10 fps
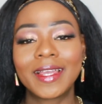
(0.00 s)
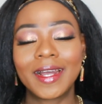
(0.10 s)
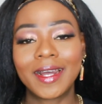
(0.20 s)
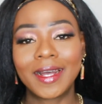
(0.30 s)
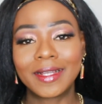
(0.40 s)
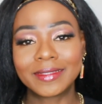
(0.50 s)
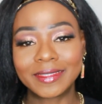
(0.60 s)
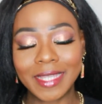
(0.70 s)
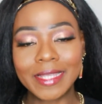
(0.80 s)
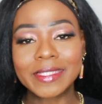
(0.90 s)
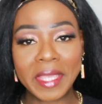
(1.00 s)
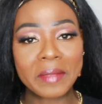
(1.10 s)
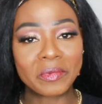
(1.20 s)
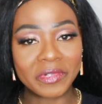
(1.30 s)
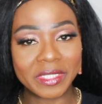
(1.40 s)
uh,
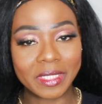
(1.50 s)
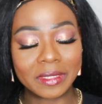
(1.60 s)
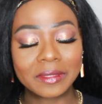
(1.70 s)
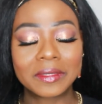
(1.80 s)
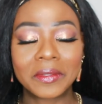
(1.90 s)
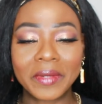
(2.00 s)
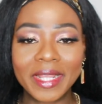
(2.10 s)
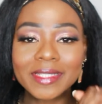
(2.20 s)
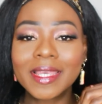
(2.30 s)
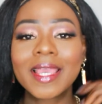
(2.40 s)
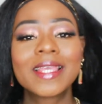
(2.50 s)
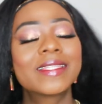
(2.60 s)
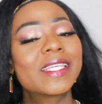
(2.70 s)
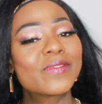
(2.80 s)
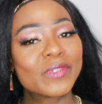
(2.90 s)
nighttime routine all right
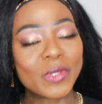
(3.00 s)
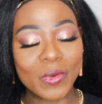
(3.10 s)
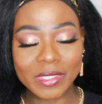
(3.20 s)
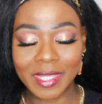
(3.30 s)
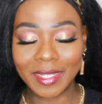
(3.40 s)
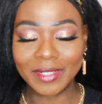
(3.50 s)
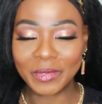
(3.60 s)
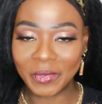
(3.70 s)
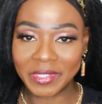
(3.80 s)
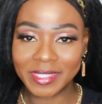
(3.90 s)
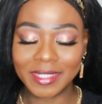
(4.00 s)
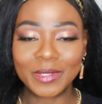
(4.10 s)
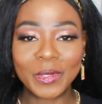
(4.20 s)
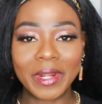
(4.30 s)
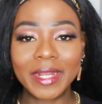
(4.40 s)
this video was highly requested
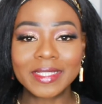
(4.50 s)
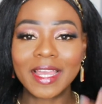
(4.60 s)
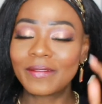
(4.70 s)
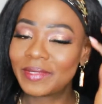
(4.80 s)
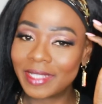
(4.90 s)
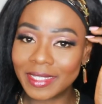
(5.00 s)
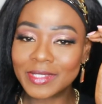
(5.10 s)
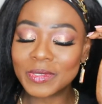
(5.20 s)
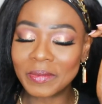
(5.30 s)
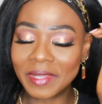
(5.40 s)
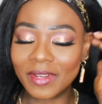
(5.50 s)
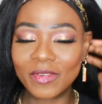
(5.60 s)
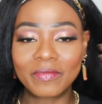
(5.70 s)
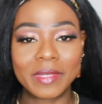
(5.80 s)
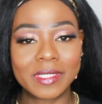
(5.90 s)
all right i've been getting some kind
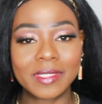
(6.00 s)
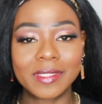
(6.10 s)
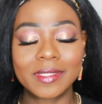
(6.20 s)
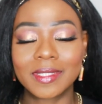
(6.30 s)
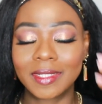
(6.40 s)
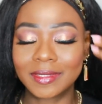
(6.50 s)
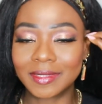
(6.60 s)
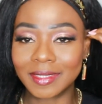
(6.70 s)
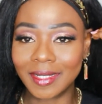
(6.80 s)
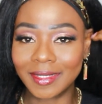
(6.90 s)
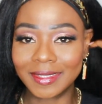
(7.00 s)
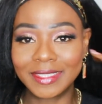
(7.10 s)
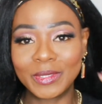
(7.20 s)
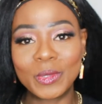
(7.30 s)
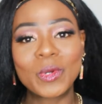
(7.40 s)
of messages and uh,
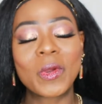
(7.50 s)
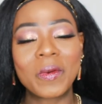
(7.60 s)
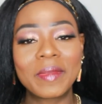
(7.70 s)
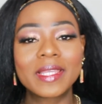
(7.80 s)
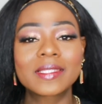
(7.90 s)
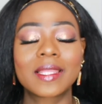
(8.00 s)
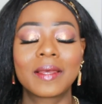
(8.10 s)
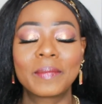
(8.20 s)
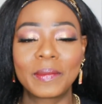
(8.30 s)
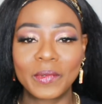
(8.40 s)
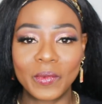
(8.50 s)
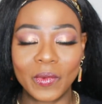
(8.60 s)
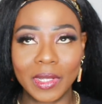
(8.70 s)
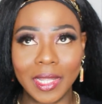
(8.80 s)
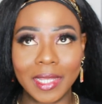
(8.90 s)
you know comments and people
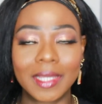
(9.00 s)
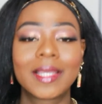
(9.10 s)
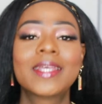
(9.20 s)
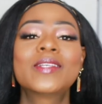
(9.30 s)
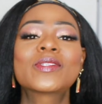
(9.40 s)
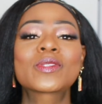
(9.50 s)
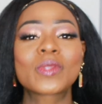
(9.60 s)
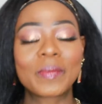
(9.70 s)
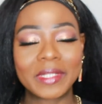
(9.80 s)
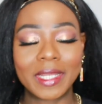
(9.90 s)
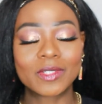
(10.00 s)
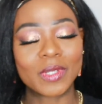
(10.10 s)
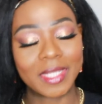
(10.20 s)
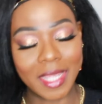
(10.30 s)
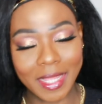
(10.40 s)
like somebody
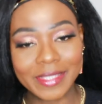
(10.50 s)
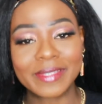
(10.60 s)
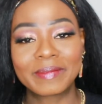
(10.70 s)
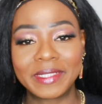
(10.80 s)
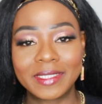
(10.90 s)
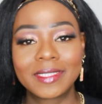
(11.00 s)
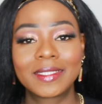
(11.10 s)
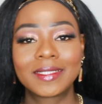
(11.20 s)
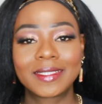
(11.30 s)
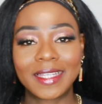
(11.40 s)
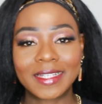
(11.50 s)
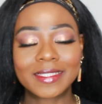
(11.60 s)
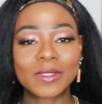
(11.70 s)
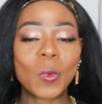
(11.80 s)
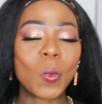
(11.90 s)
actually asked me
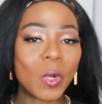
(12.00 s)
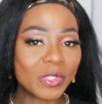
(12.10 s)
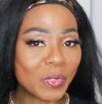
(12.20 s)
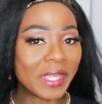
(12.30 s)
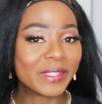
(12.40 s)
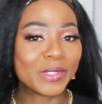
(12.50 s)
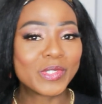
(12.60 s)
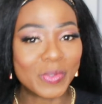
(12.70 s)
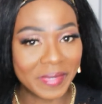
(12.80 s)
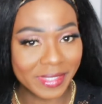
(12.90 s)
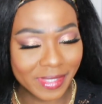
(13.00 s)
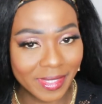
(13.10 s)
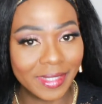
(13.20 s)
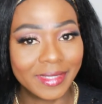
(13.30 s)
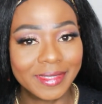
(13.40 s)
that what do I do to my
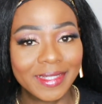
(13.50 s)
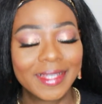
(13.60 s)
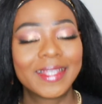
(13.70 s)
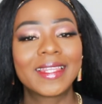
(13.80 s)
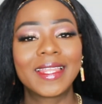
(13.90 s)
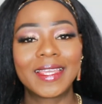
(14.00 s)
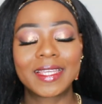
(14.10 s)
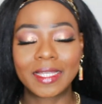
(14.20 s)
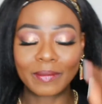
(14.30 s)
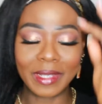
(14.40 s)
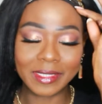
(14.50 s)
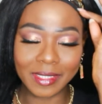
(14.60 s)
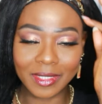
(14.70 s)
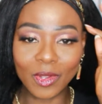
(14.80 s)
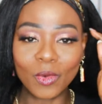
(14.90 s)
skin like my
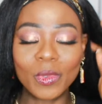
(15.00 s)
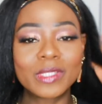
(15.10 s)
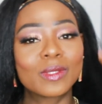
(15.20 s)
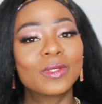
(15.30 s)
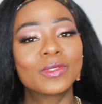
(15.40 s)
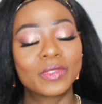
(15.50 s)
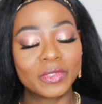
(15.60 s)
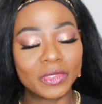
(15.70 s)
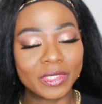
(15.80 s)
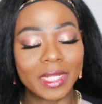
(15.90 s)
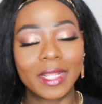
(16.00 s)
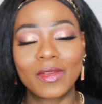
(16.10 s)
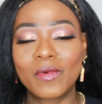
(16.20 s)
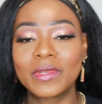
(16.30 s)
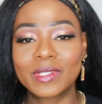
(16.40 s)
skin always look good like
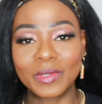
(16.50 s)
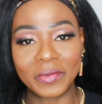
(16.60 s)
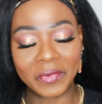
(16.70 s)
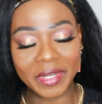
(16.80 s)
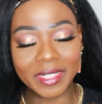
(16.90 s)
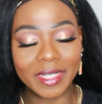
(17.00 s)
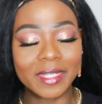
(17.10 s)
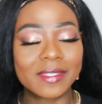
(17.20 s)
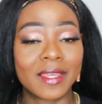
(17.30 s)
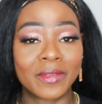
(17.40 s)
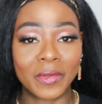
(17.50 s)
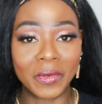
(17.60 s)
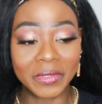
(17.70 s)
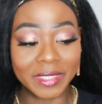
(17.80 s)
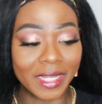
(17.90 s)
always look radiant and
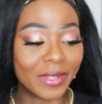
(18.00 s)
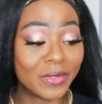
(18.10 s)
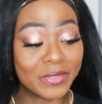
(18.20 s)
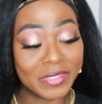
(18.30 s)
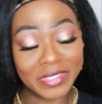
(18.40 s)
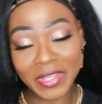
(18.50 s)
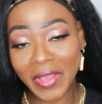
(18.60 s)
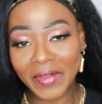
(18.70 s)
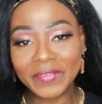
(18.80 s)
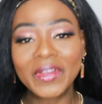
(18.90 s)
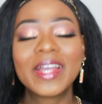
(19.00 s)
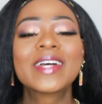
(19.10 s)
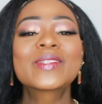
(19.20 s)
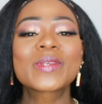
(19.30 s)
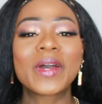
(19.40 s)
all that good
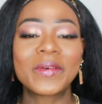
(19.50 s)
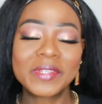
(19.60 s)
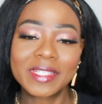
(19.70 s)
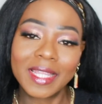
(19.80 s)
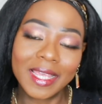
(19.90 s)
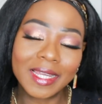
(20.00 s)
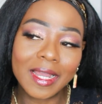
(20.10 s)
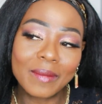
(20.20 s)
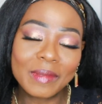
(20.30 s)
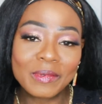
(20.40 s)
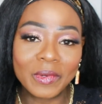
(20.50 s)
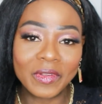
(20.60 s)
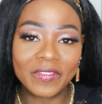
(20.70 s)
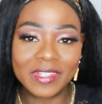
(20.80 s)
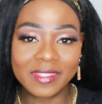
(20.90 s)
stuff so I was like ah, maybe one
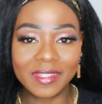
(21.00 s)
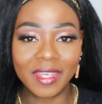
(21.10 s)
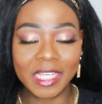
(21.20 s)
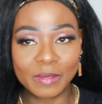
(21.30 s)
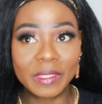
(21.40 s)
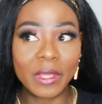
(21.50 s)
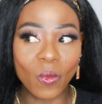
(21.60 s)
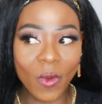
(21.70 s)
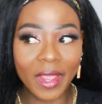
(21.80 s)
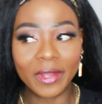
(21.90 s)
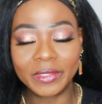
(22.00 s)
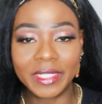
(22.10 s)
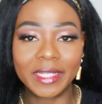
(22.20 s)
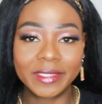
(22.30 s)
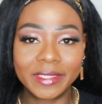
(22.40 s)
of these days it's been a while that
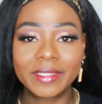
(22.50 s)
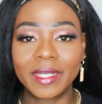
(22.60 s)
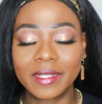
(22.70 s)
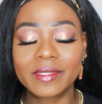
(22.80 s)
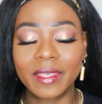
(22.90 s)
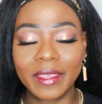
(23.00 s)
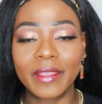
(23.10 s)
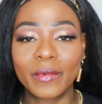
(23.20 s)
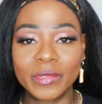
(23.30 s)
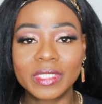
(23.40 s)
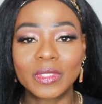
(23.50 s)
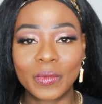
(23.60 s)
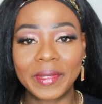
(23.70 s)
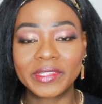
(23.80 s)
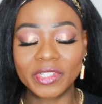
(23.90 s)
I did a skincare routine on
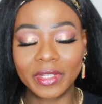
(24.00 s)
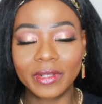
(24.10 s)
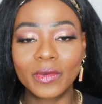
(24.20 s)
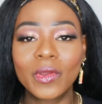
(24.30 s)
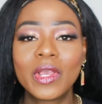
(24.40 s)
my channel